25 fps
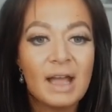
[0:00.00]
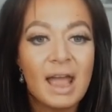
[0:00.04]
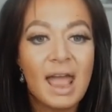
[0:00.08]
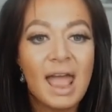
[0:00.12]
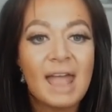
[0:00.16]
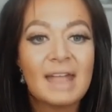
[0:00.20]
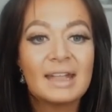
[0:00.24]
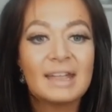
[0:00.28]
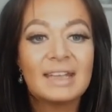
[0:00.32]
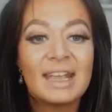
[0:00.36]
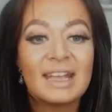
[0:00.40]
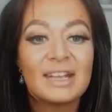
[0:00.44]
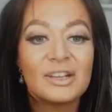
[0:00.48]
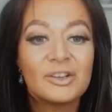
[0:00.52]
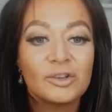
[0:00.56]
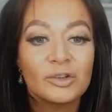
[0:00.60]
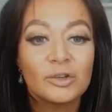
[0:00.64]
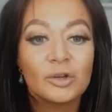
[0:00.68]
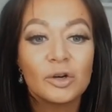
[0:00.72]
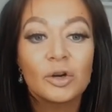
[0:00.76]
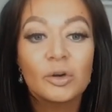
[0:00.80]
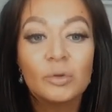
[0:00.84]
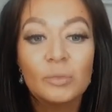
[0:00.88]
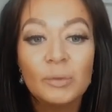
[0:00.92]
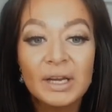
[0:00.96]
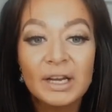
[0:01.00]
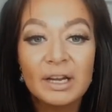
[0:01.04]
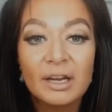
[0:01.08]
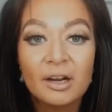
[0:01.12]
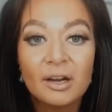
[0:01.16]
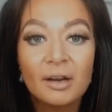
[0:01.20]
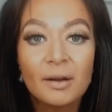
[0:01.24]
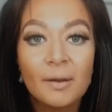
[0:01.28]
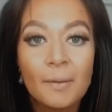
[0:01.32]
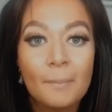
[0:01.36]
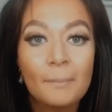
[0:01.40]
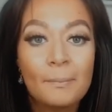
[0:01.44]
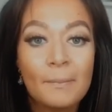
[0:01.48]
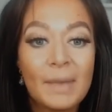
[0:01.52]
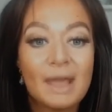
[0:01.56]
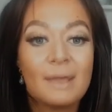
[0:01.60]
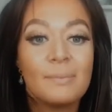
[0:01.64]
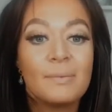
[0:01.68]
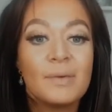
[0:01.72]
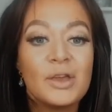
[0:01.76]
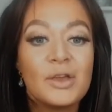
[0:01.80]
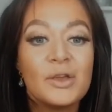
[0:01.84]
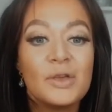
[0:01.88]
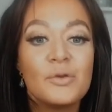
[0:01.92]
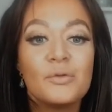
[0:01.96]
and in your career.
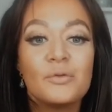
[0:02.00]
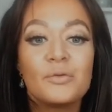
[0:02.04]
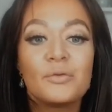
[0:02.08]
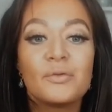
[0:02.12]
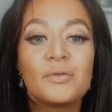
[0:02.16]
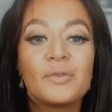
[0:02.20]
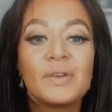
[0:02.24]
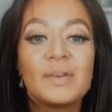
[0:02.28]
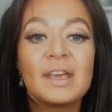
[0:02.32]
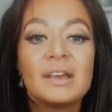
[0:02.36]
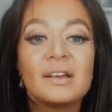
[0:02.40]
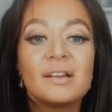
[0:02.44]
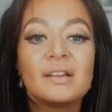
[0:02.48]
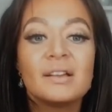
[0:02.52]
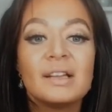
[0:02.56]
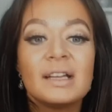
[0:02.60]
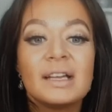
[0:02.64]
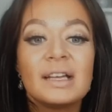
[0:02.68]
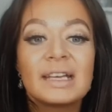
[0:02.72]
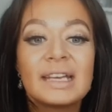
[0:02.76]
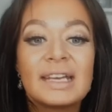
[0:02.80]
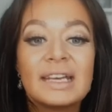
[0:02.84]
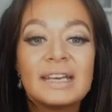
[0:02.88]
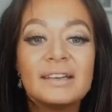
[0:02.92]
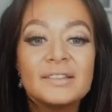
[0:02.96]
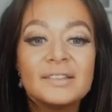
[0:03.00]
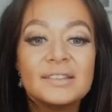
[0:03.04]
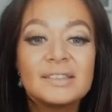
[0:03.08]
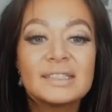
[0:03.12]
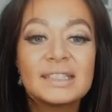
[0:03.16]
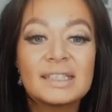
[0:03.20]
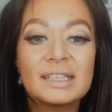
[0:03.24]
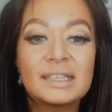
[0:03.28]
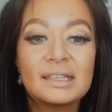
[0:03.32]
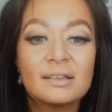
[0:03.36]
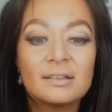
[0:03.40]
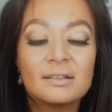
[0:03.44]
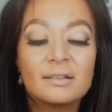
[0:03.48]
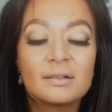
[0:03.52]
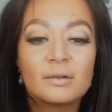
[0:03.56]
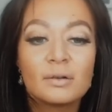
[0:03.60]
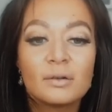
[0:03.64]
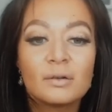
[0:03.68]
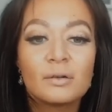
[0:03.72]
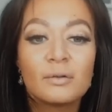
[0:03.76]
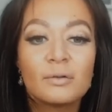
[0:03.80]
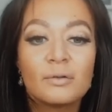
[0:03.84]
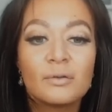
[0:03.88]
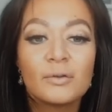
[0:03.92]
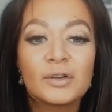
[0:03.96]
Maybe you feel guilty
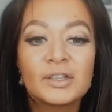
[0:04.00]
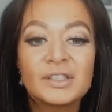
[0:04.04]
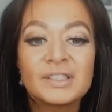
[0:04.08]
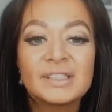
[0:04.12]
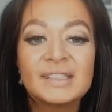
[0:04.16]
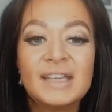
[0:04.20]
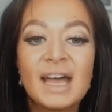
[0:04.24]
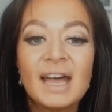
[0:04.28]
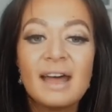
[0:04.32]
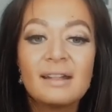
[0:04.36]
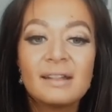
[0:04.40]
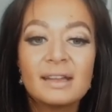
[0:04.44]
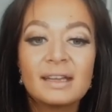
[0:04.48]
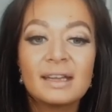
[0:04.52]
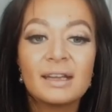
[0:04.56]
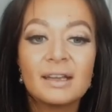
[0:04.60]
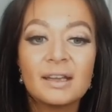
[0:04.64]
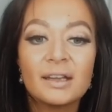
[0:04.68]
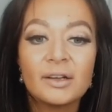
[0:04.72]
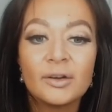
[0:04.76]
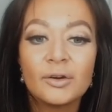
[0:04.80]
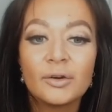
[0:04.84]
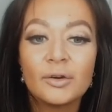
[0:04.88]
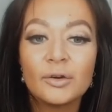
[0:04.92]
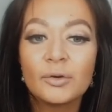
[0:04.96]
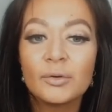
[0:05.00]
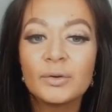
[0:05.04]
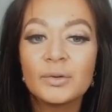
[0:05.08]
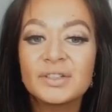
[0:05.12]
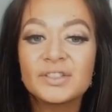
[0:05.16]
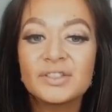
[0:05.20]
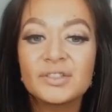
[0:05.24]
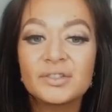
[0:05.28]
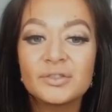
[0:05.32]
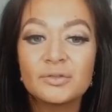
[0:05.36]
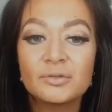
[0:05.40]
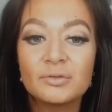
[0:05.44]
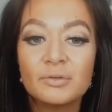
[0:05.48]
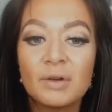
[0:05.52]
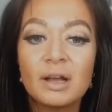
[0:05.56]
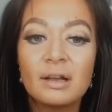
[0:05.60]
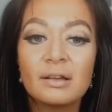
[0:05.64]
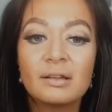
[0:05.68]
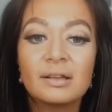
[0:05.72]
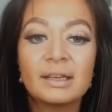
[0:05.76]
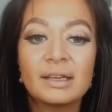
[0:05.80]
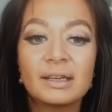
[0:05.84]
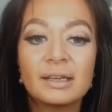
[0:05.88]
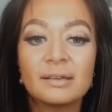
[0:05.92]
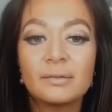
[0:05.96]
for Sally, who is
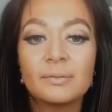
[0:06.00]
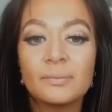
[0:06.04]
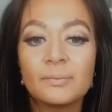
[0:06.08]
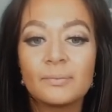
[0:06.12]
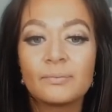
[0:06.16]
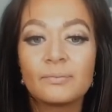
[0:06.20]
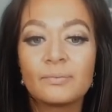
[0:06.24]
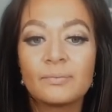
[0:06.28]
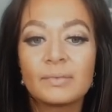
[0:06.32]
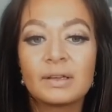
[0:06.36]
struggling